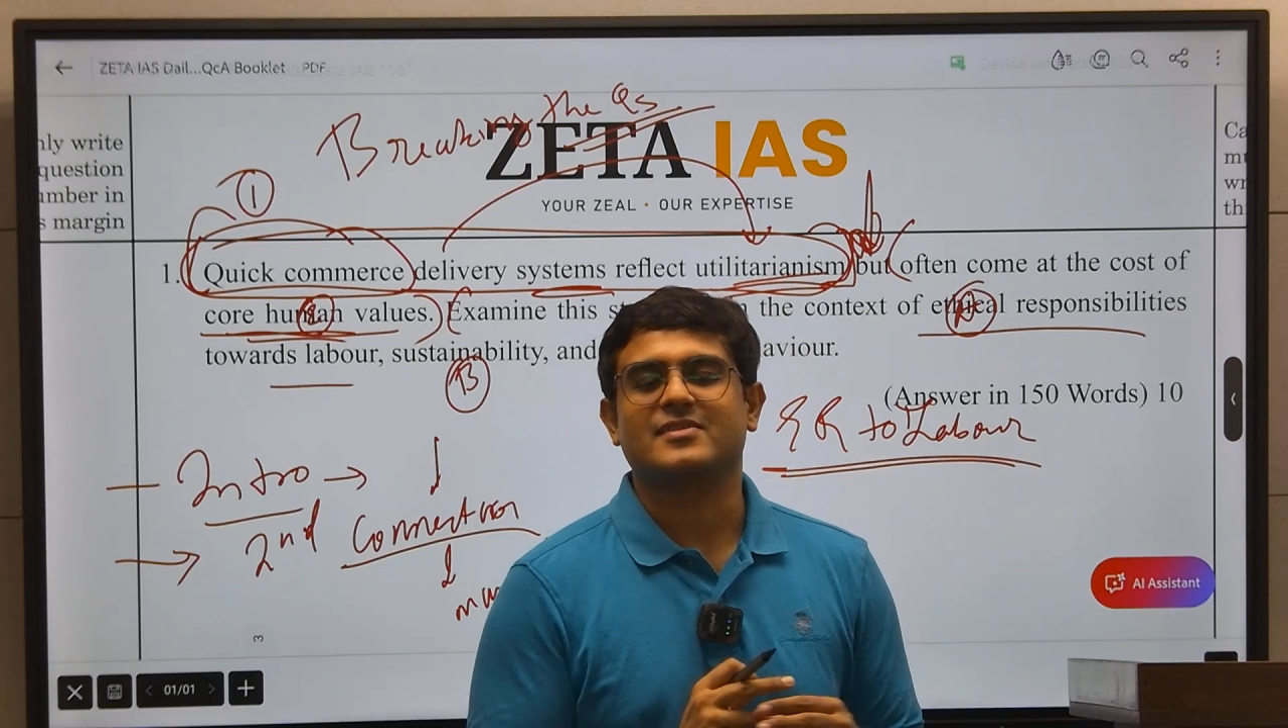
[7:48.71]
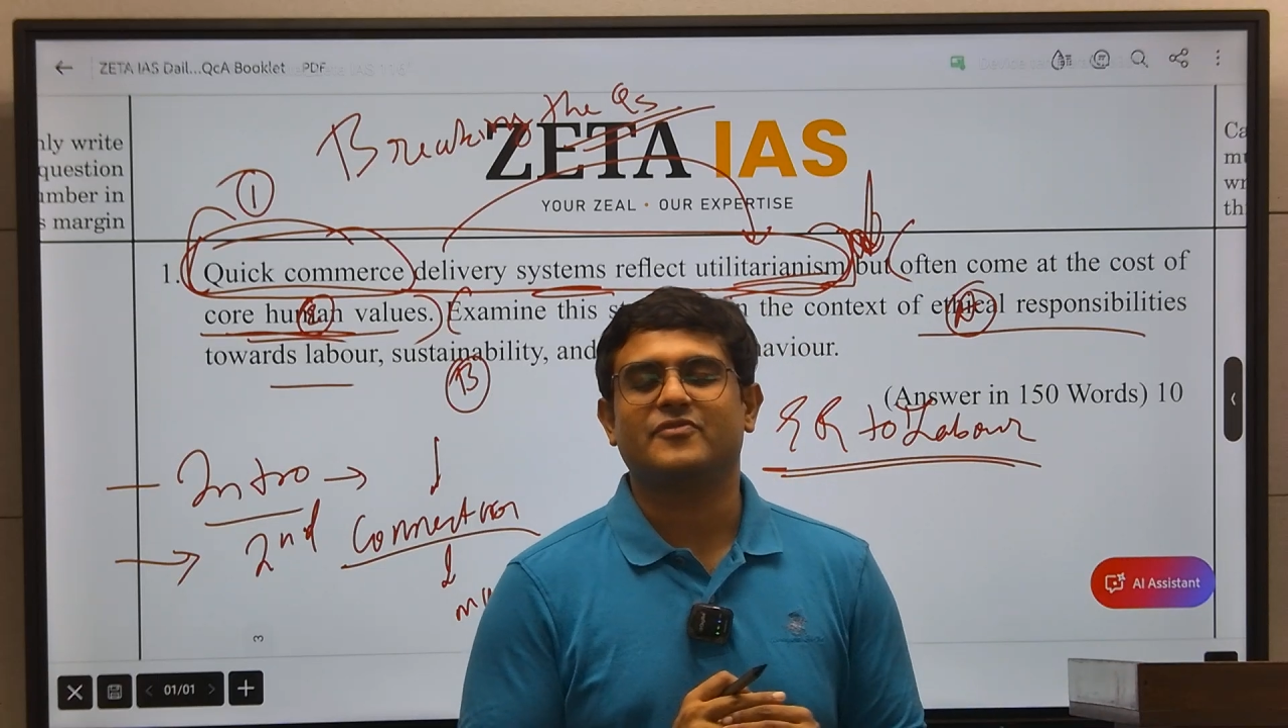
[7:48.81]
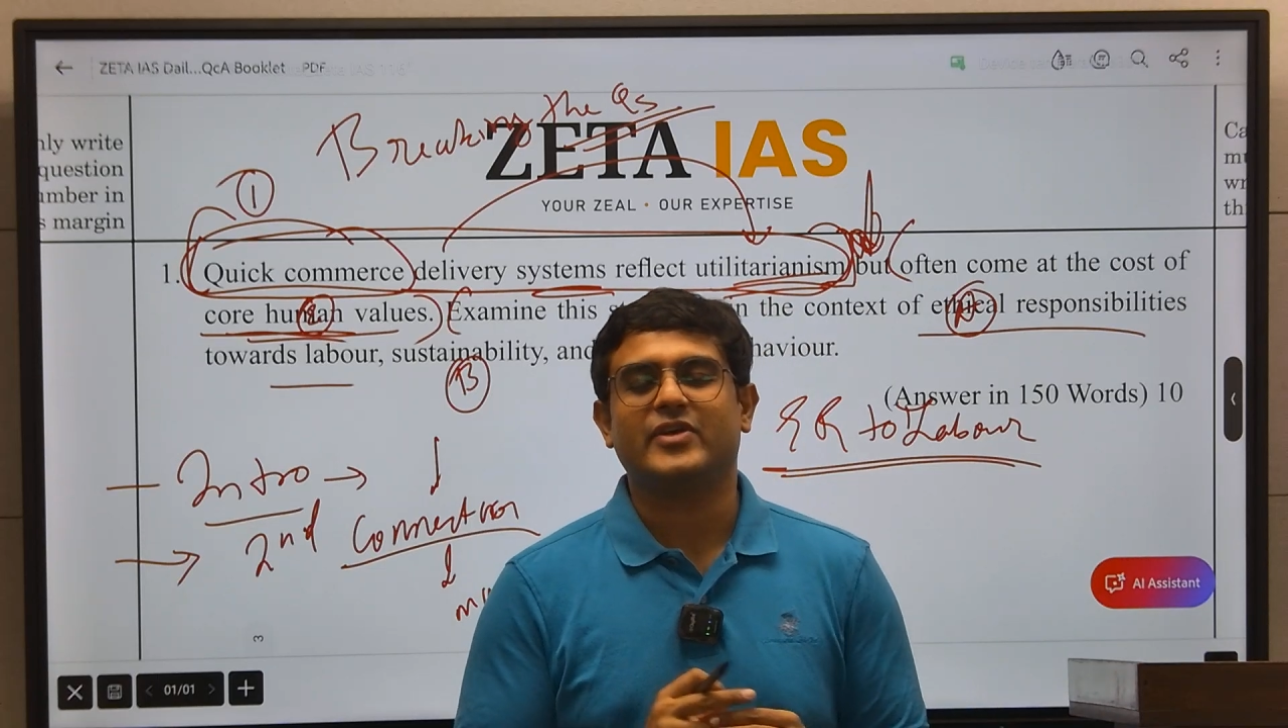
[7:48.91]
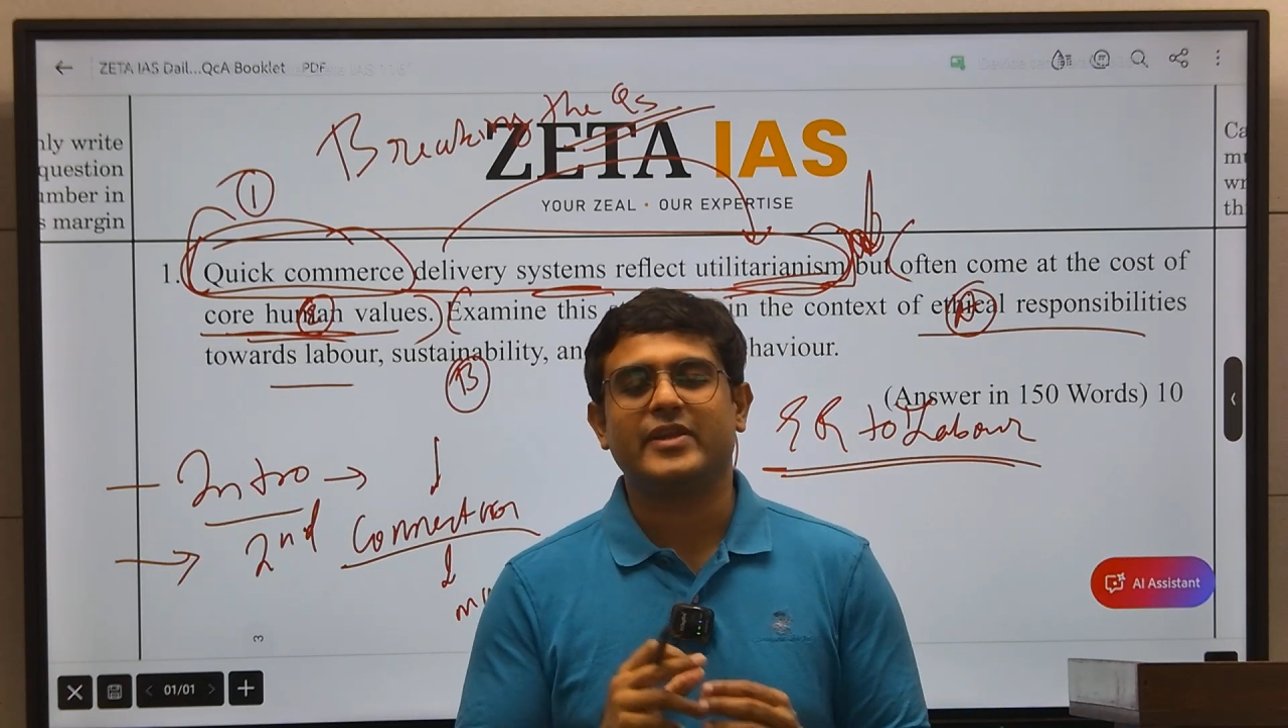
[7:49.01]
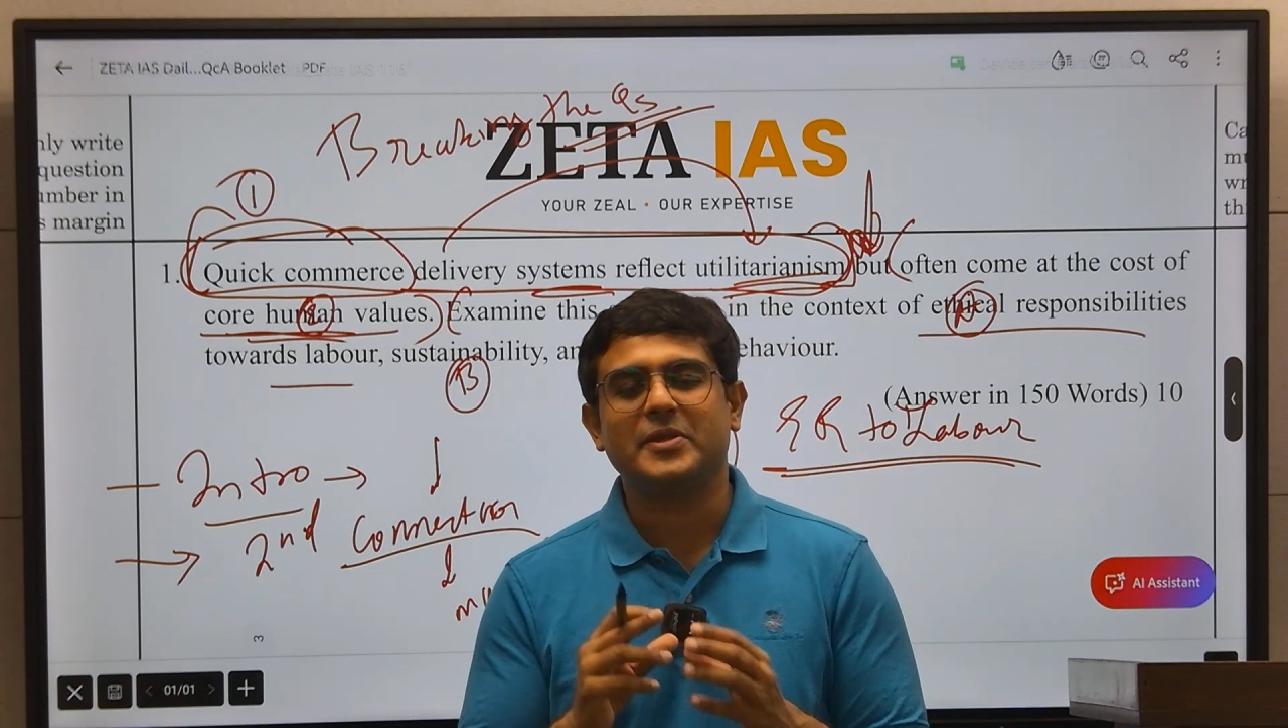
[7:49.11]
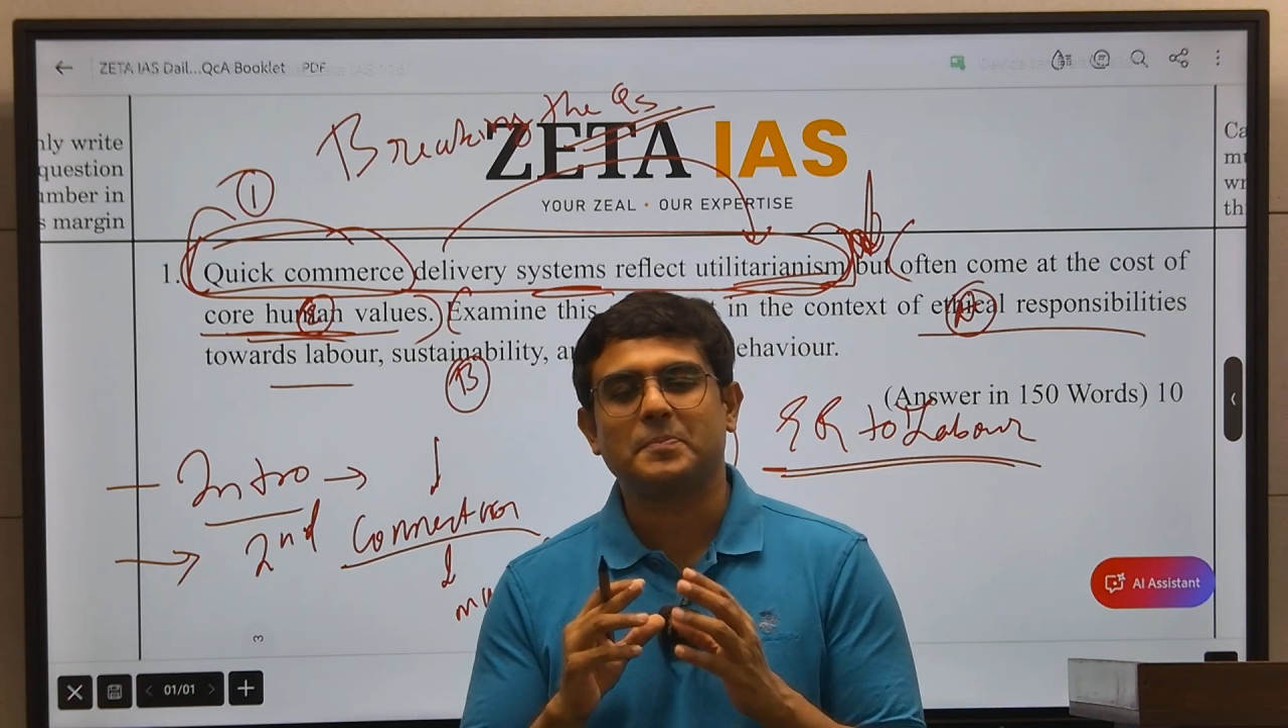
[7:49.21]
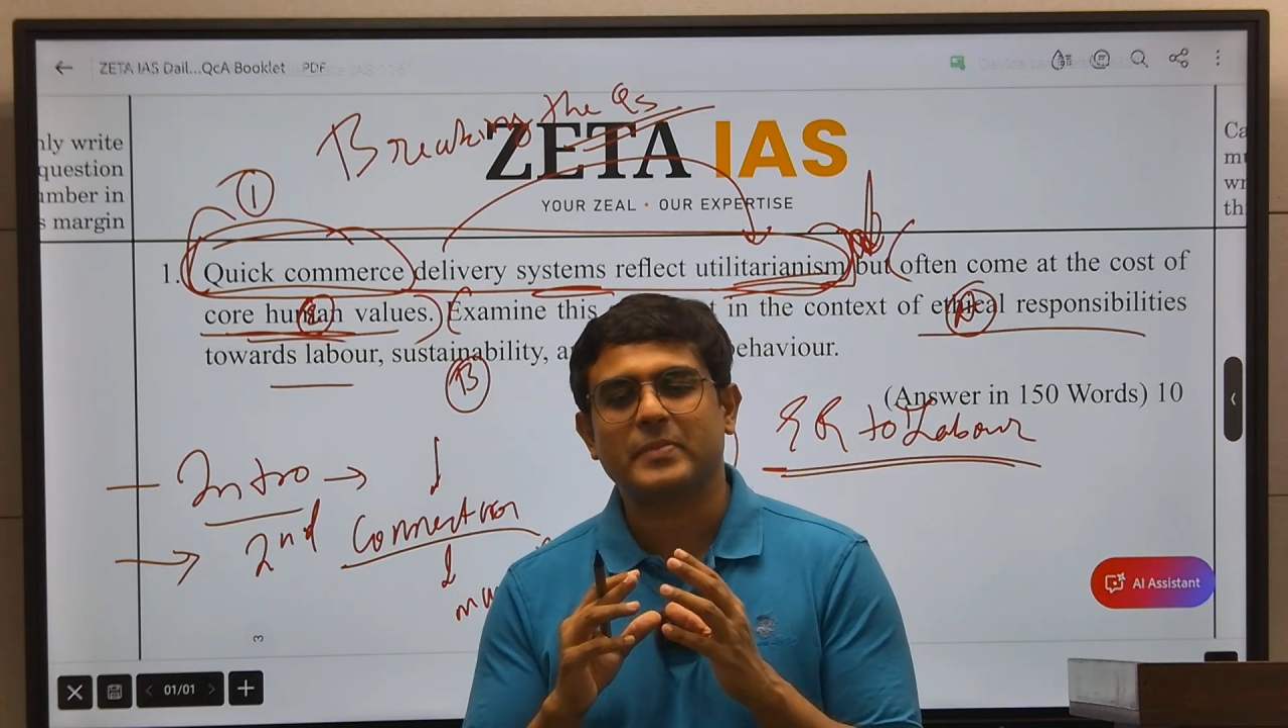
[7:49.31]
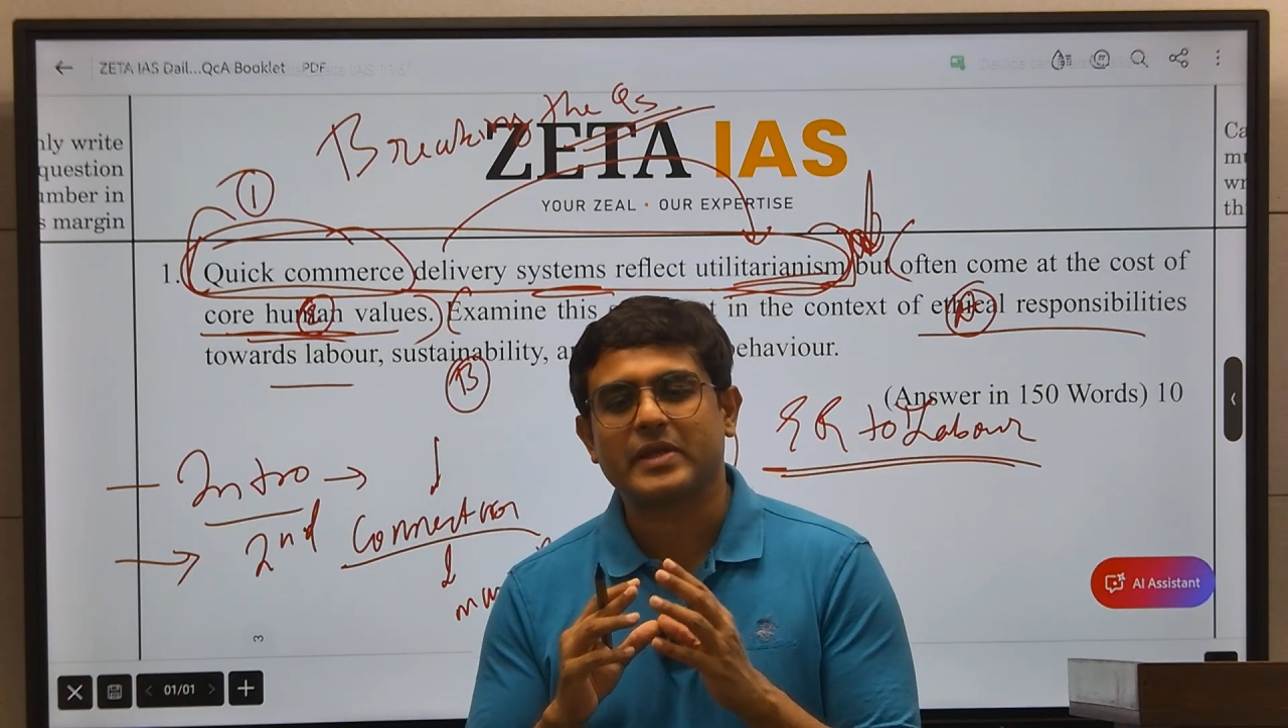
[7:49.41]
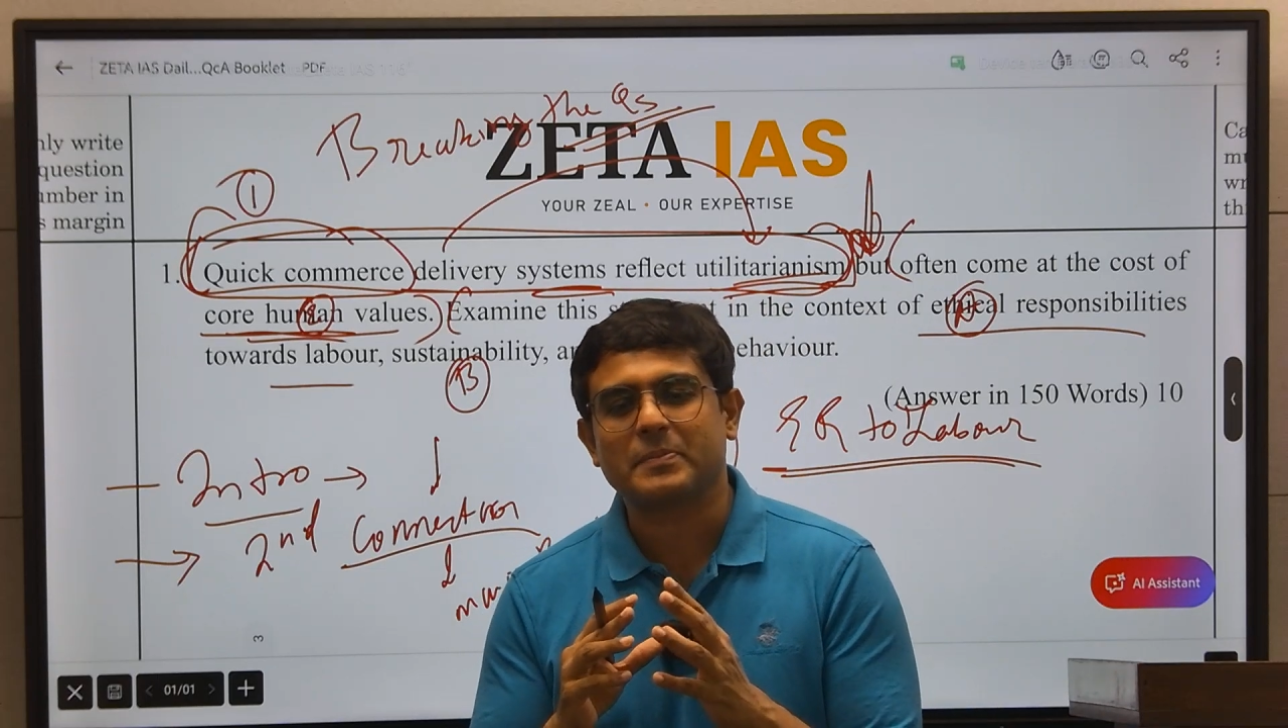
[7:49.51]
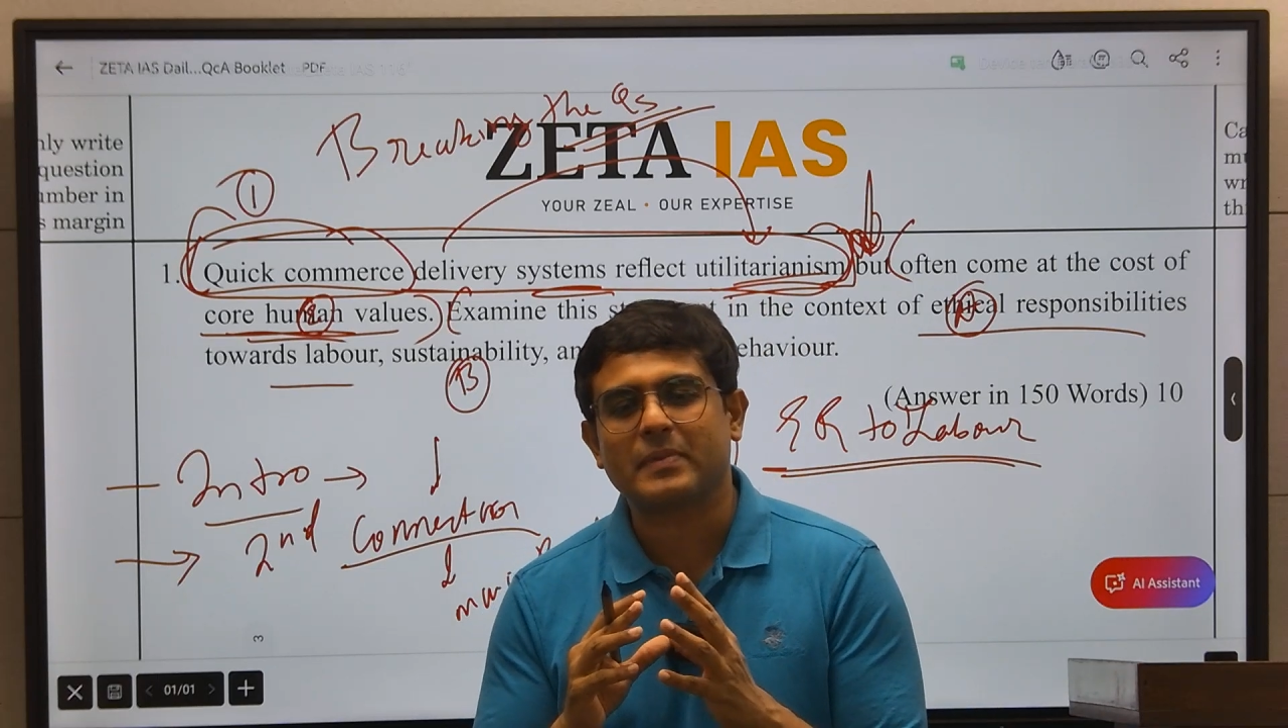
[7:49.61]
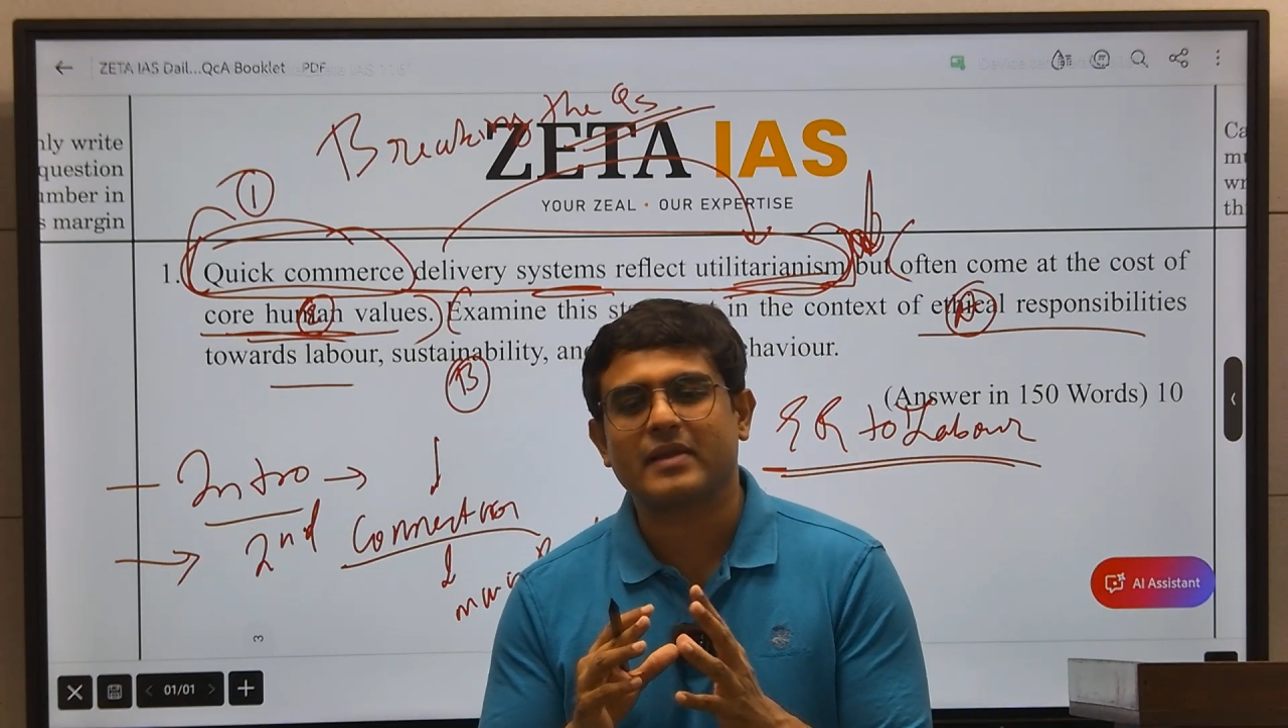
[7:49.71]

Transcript: Very minimal